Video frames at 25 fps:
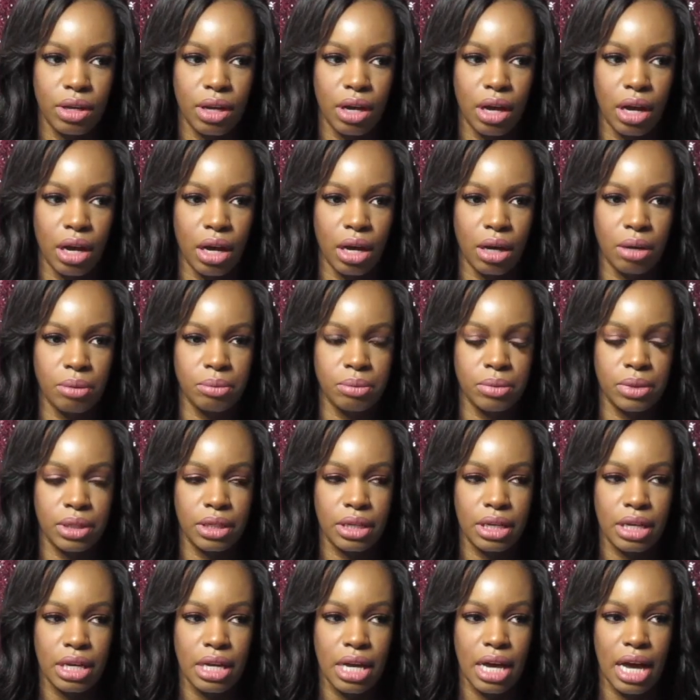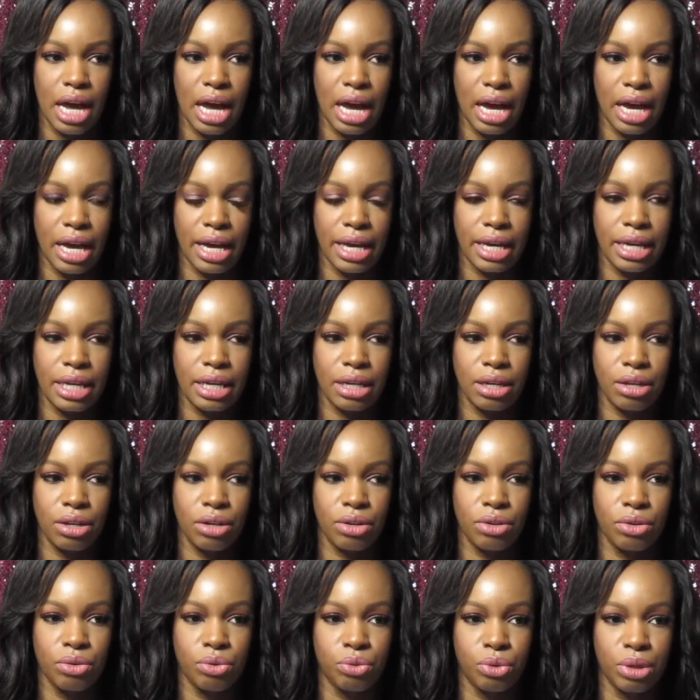I
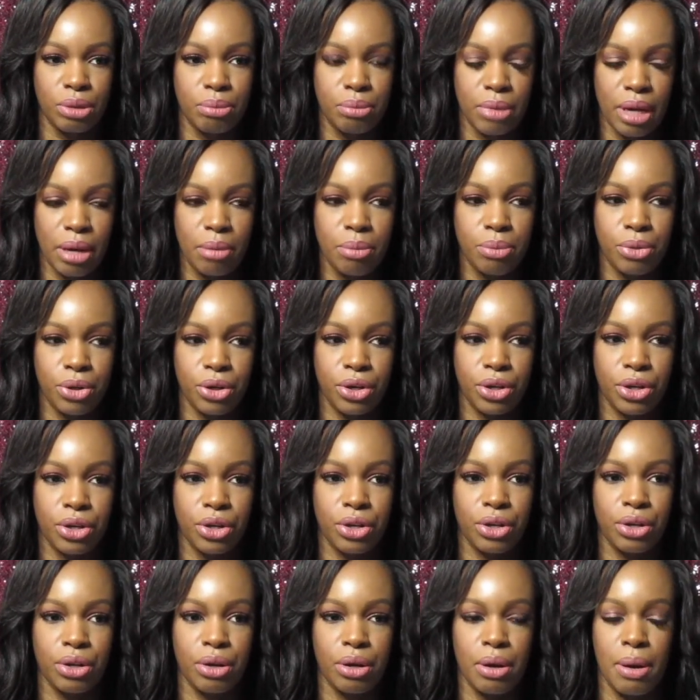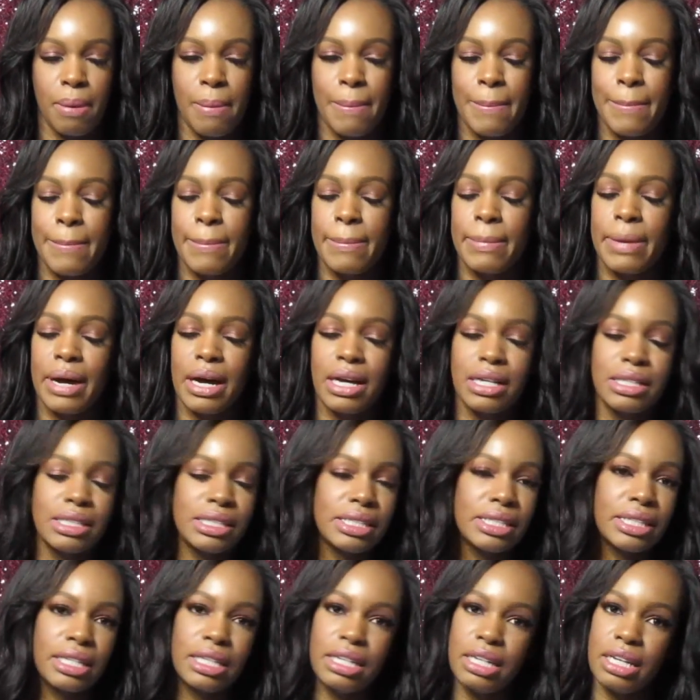remember
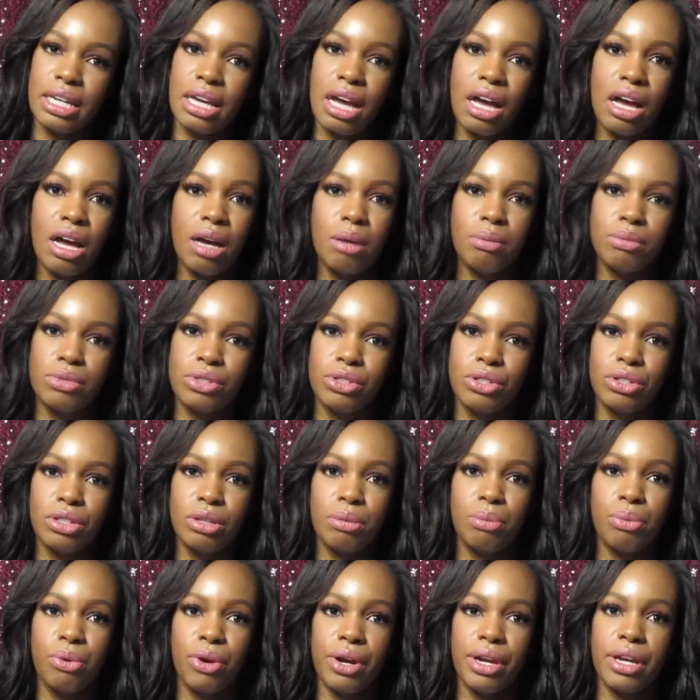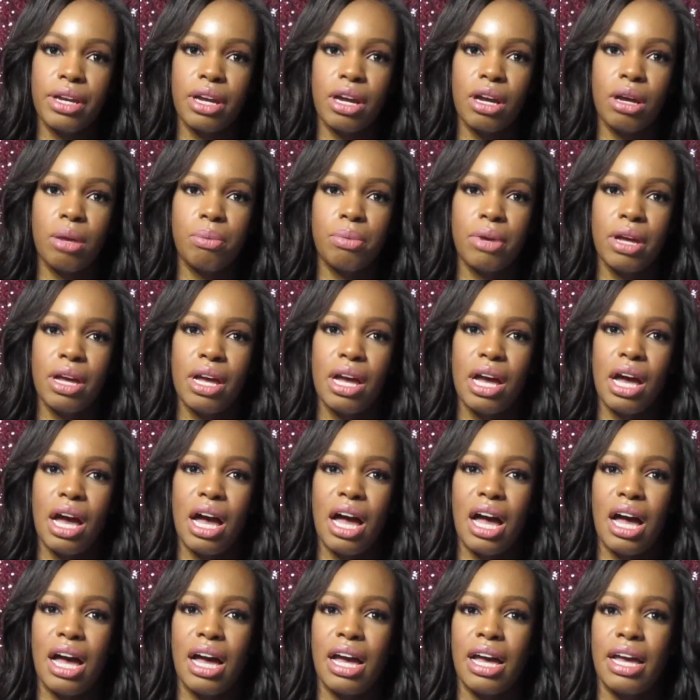months leading up to the breakup,
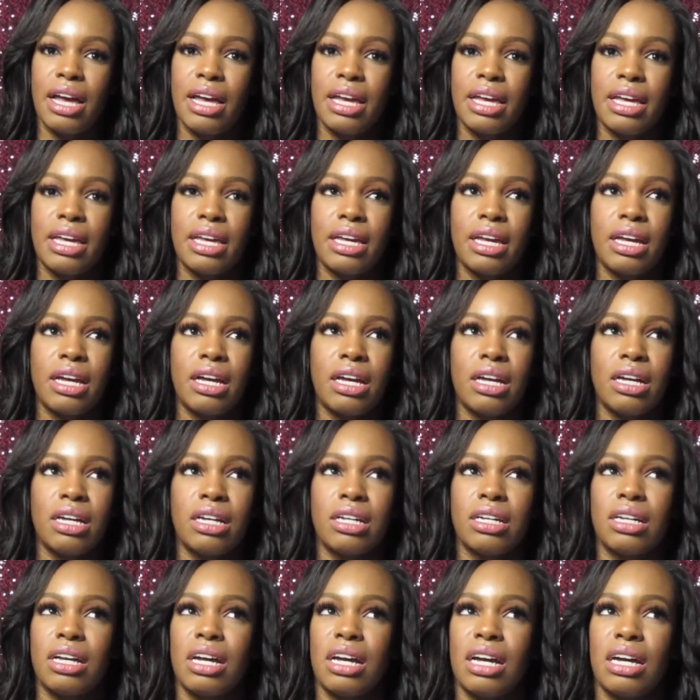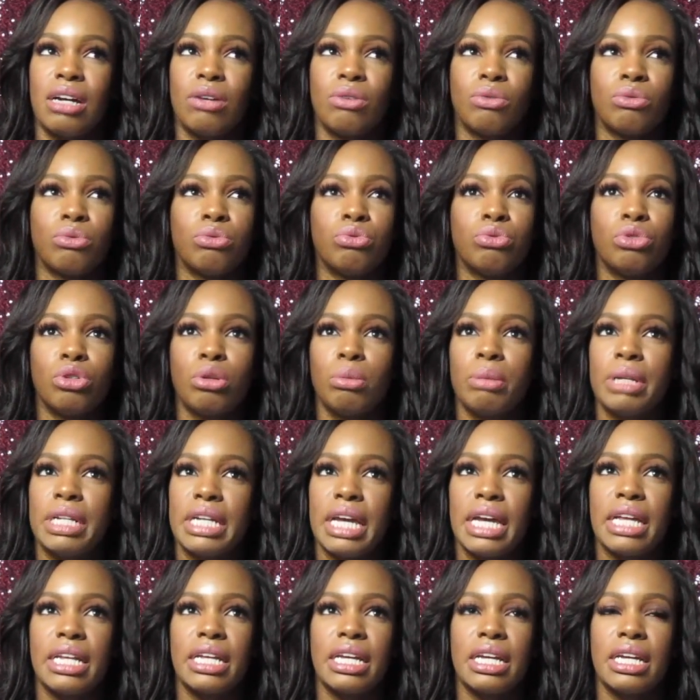I
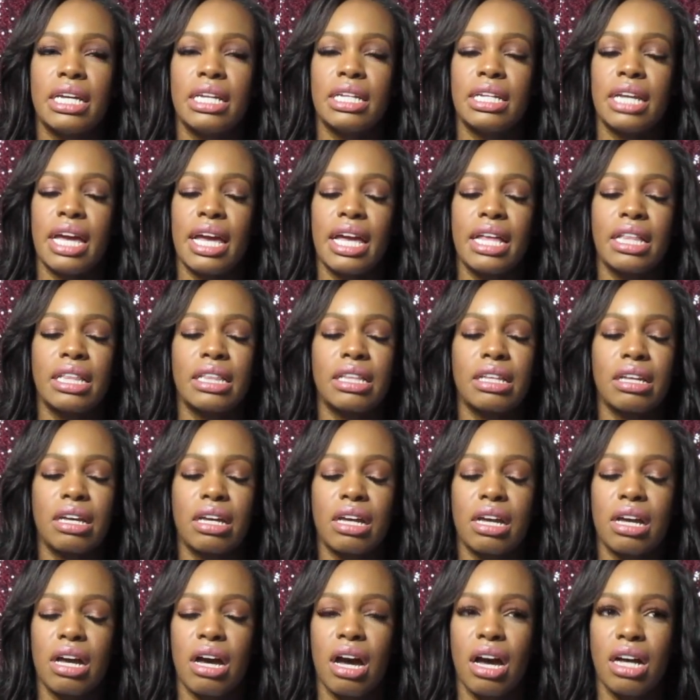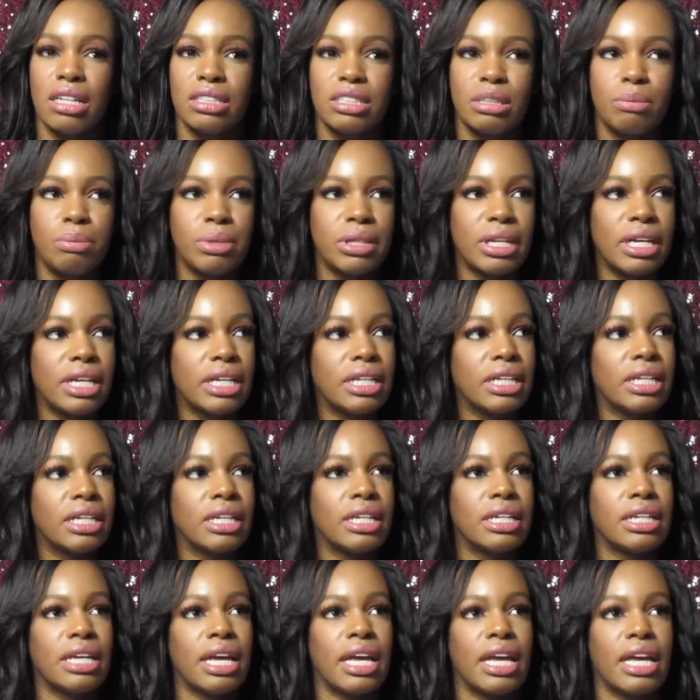ruminated and
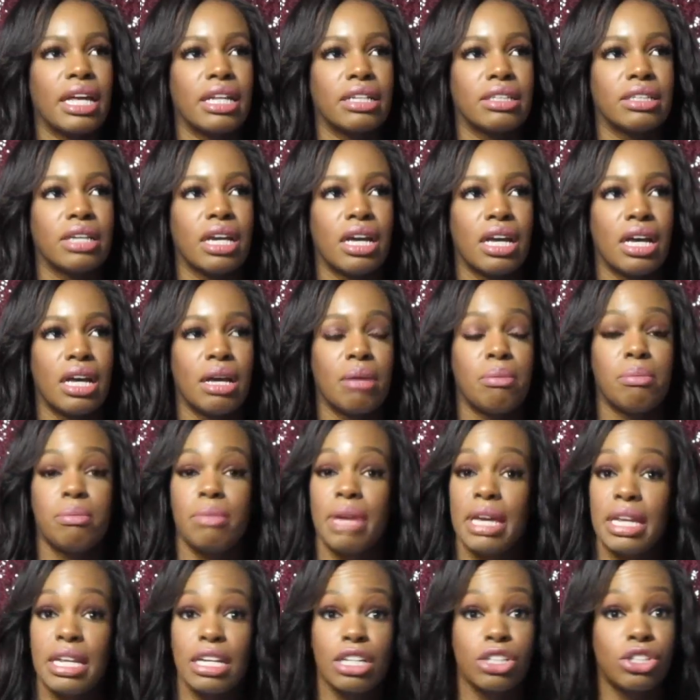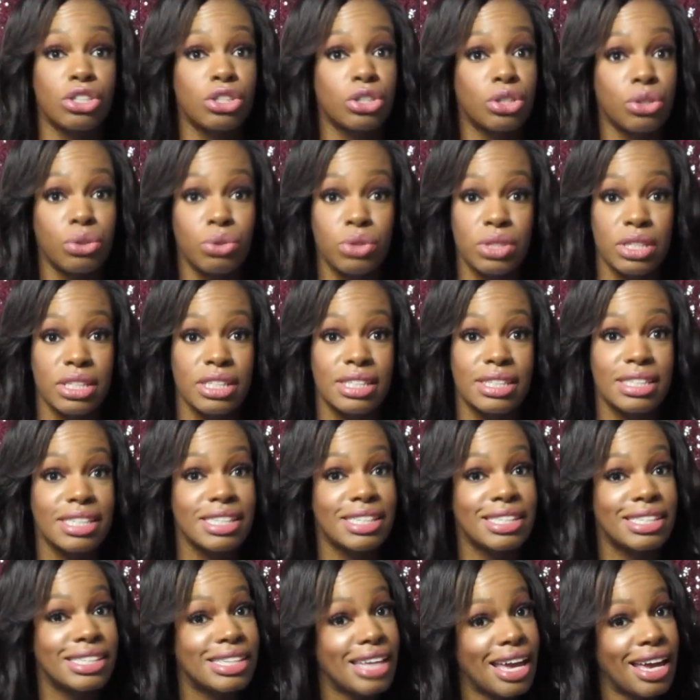contemplated and made excuses to
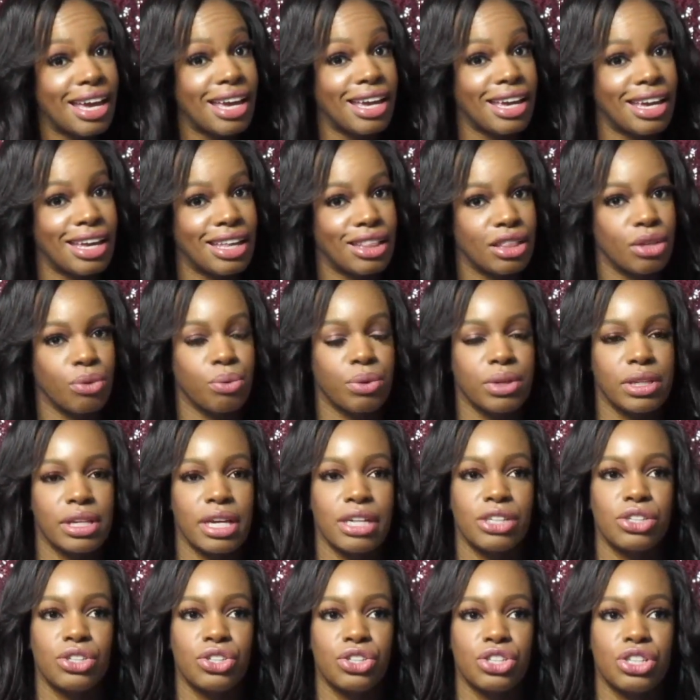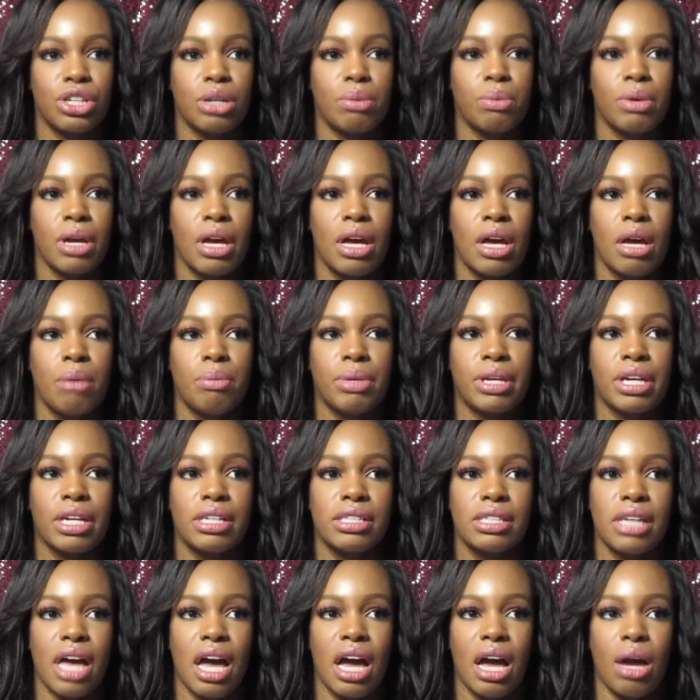stay in the relationship
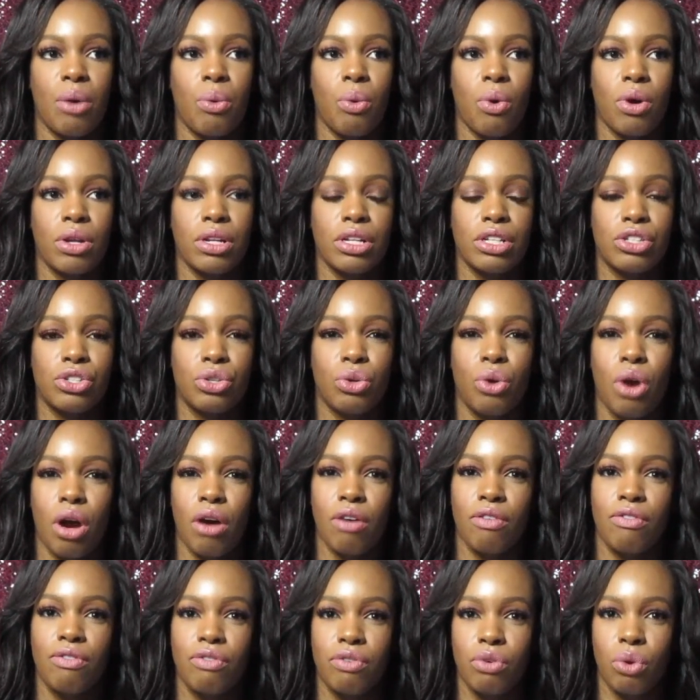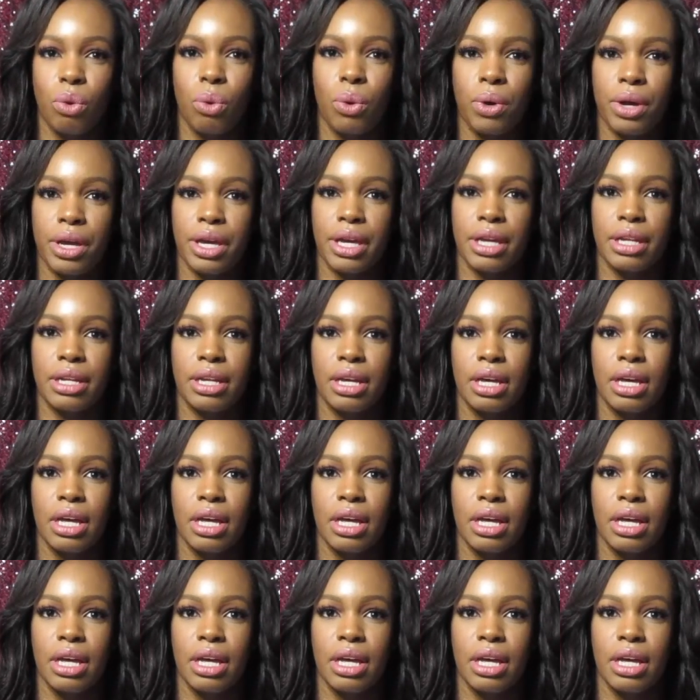because I wanted to avoid